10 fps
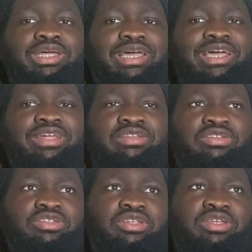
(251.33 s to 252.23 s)

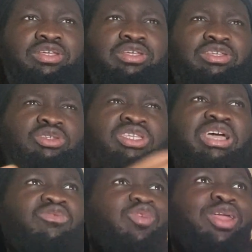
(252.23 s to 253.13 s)
and you
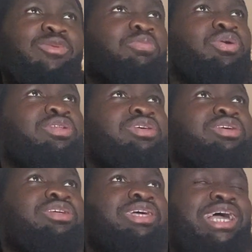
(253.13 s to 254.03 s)
get run up on,
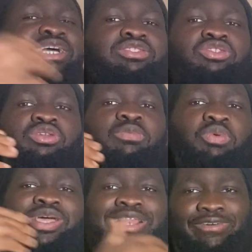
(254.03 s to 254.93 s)
and your
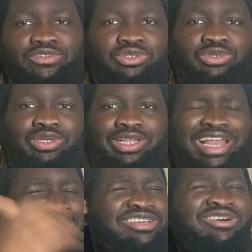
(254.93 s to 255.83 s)
boy left you.
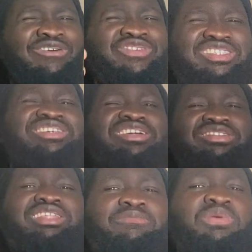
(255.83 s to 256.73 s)
Like, obviously, you
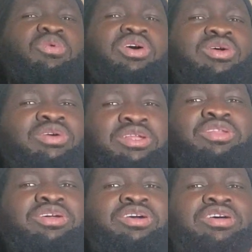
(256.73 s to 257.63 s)
understand. People are going to run in
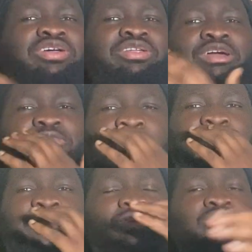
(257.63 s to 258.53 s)
it. Cause, like, bro,
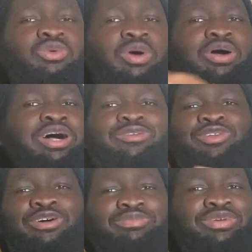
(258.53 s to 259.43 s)
you are
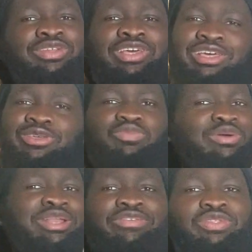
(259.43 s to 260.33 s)
outnumbered. You
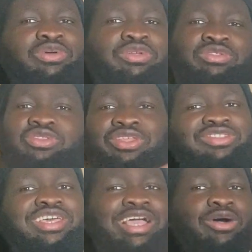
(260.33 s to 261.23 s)
probably left the
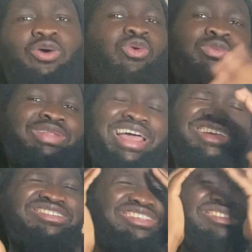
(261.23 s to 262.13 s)
thing at home. Like,
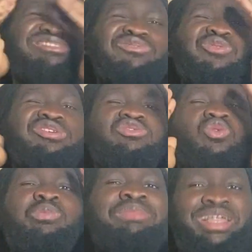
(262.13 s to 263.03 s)
it's
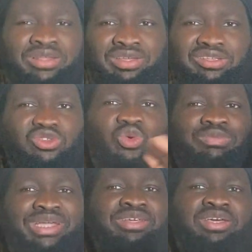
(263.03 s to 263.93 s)
all mad. It's all
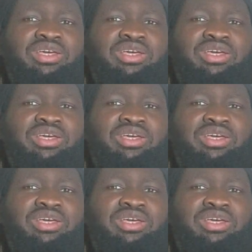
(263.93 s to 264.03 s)
mad.